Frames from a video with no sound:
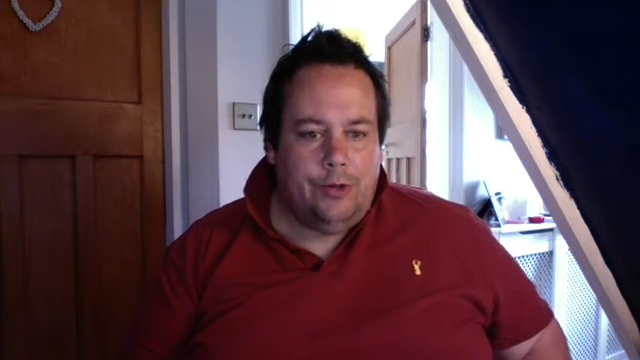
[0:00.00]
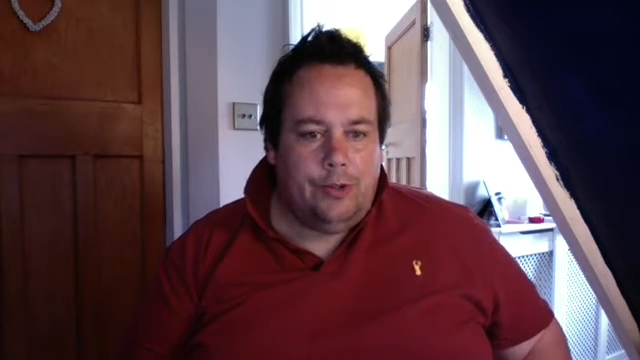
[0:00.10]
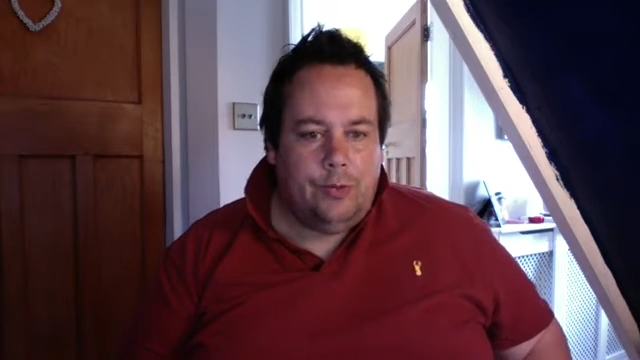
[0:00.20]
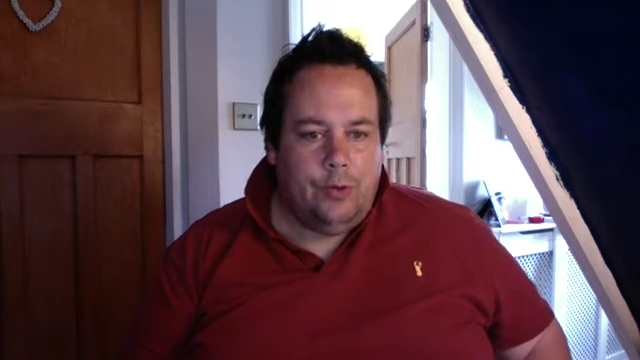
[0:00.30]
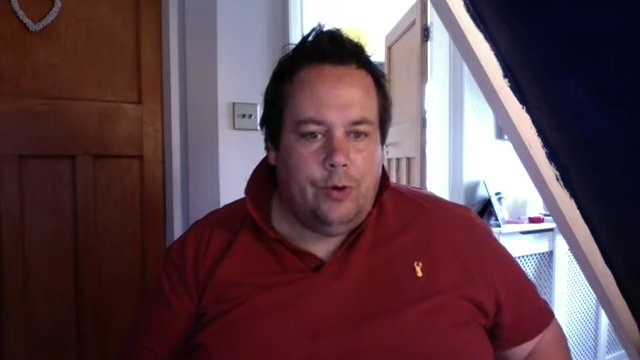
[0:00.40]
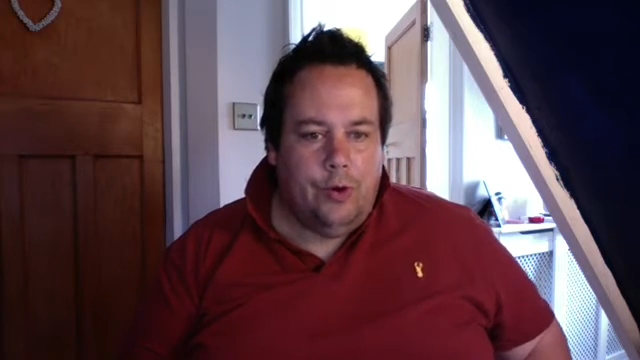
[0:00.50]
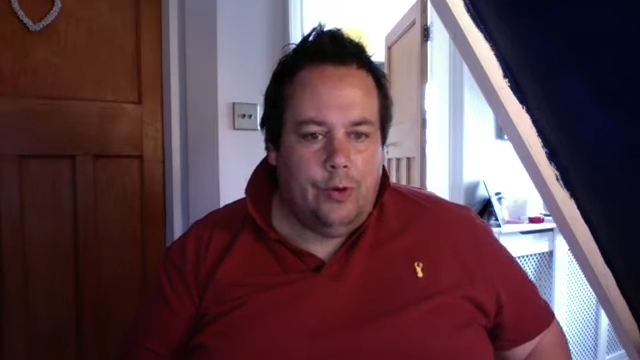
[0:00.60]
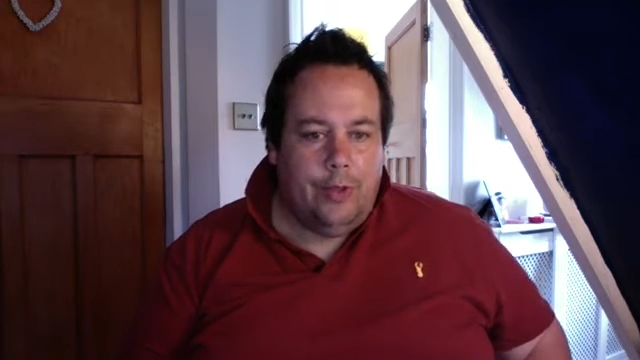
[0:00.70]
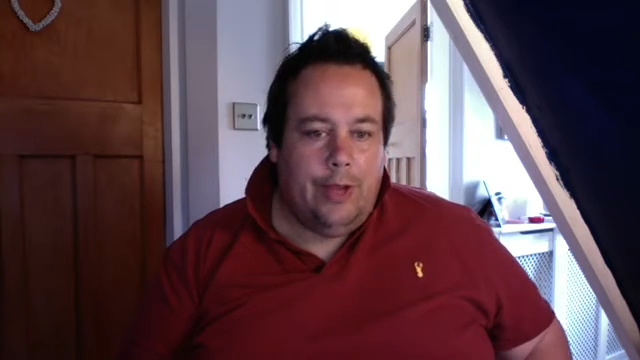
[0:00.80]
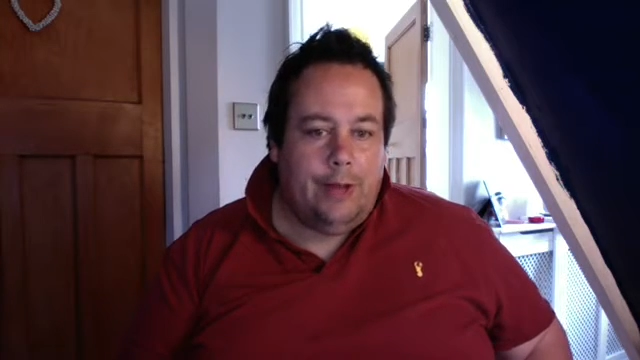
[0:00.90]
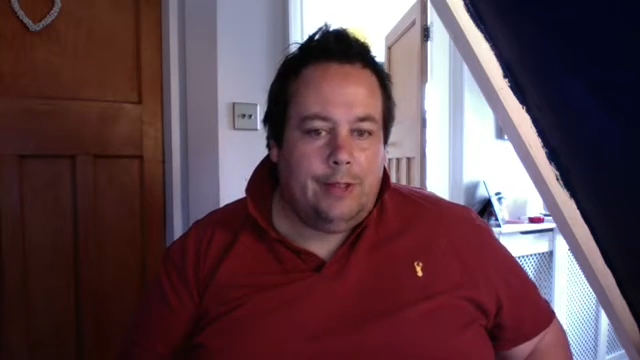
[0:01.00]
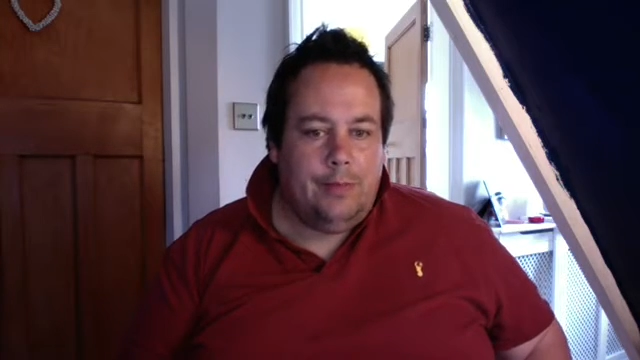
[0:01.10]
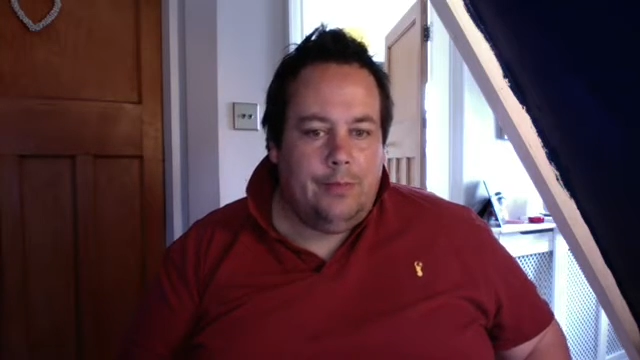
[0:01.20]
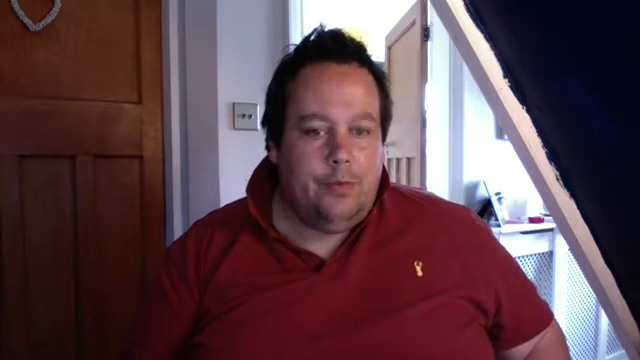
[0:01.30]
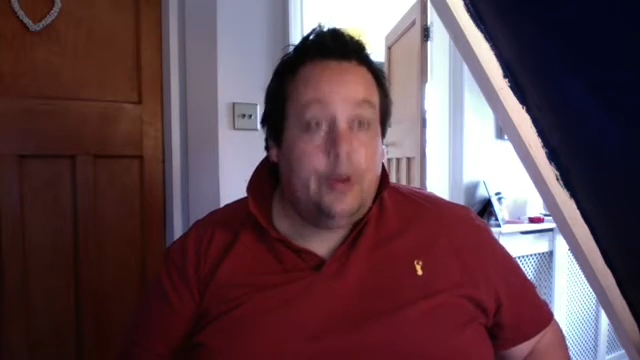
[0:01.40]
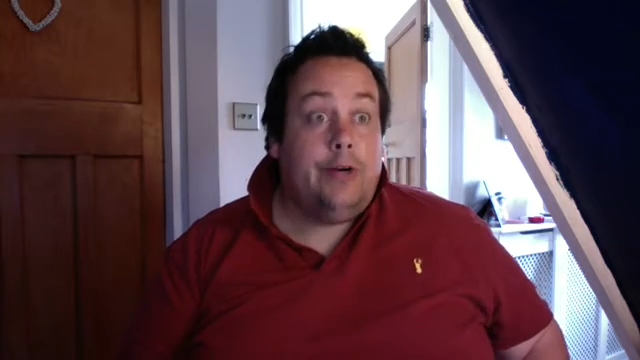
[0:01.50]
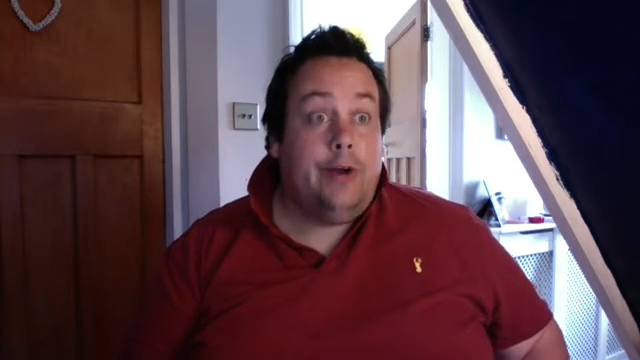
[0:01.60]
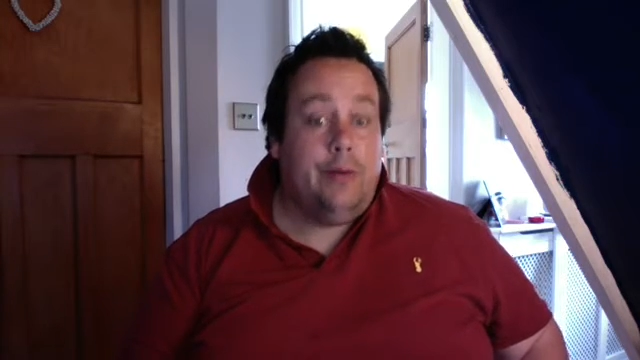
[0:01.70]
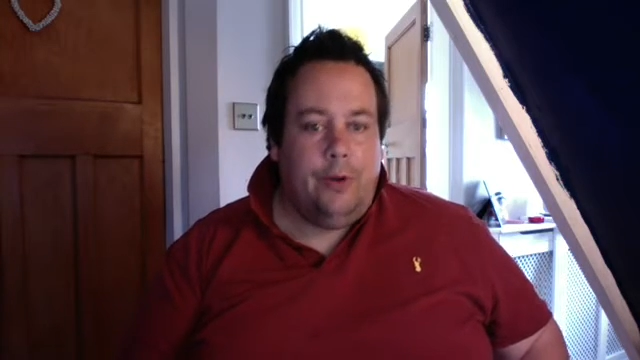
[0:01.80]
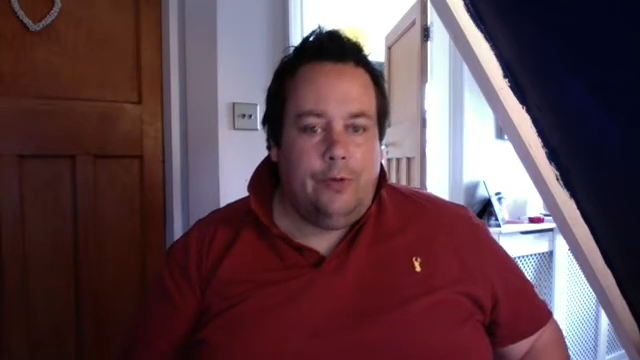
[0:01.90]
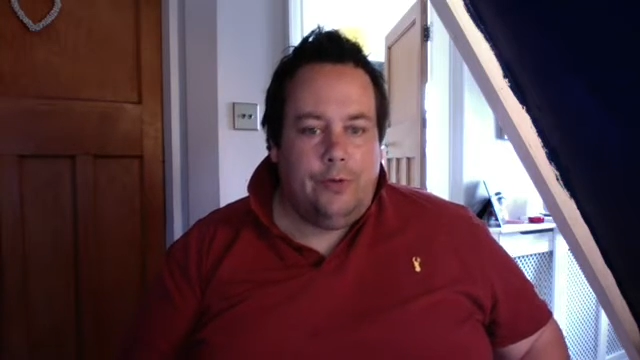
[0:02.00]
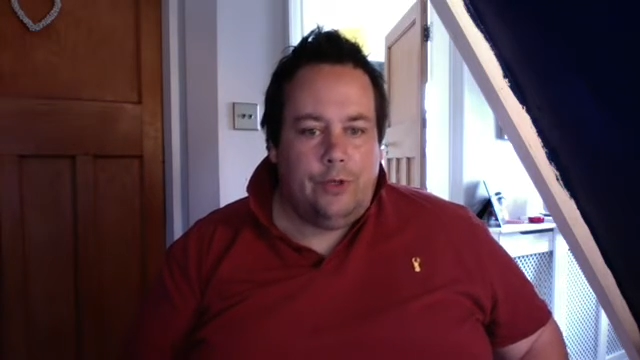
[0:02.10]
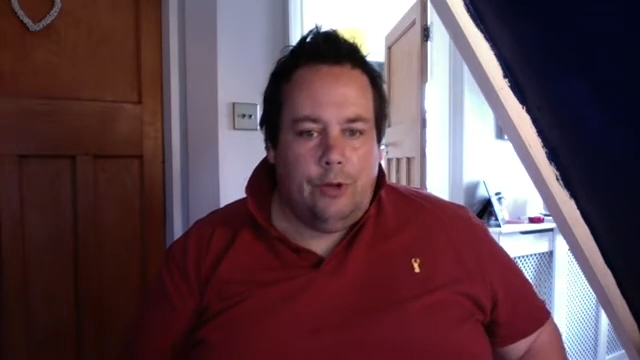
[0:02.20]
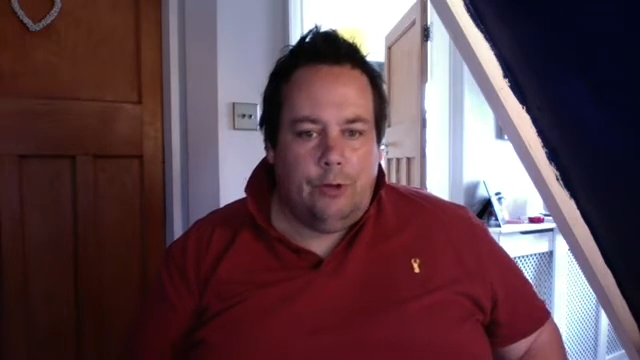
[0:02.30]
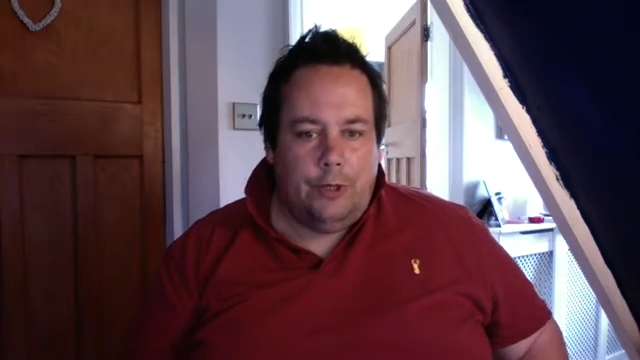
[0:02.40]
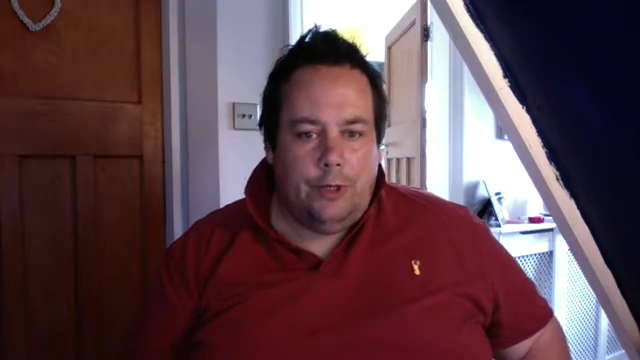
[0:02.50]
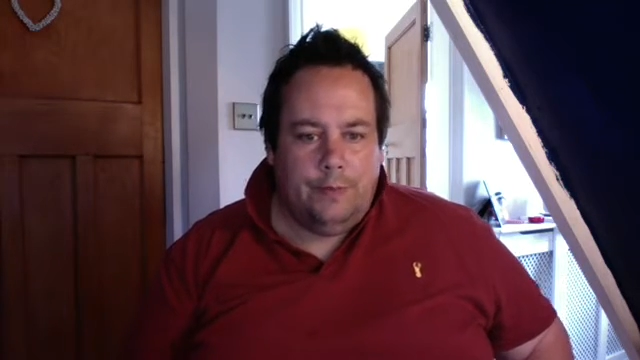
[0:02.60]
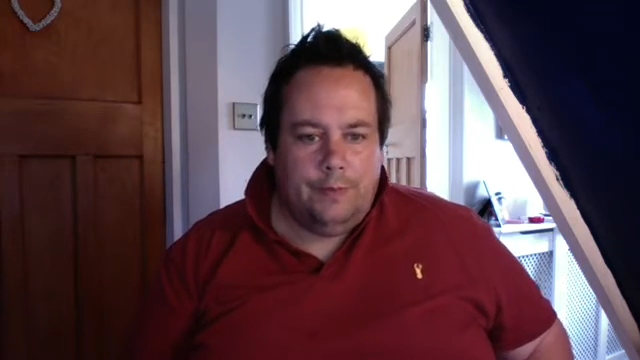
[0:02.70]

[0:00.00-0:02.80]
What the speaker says: to walk on without him, but he grabbed me on the shoulder.